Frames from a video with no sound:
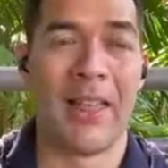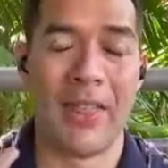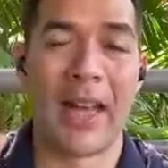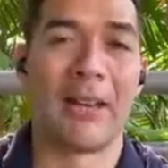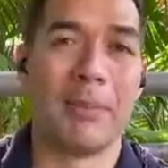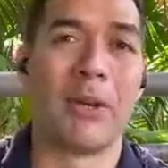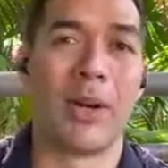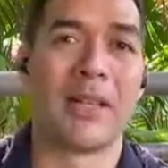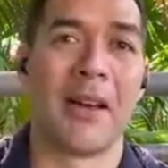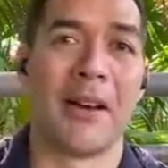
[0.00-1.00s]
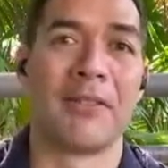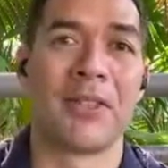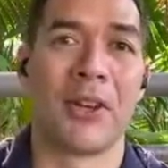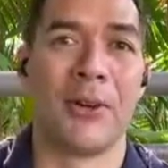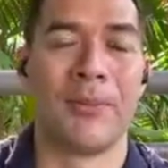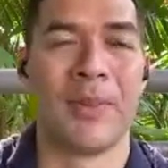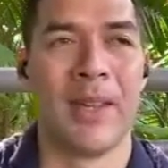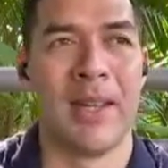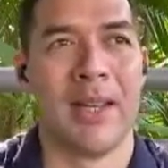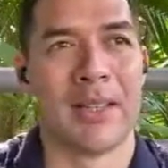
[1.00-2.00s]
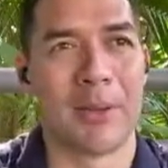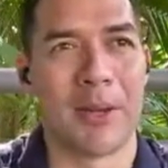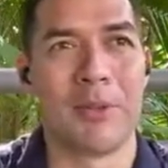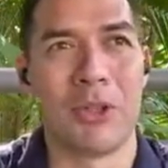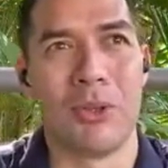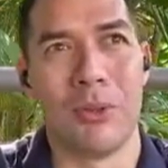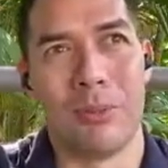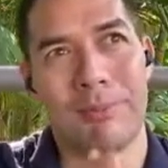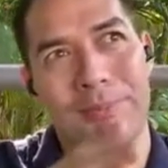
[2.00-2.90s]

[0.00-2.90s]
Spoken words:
That can be quite tough. So sometimes you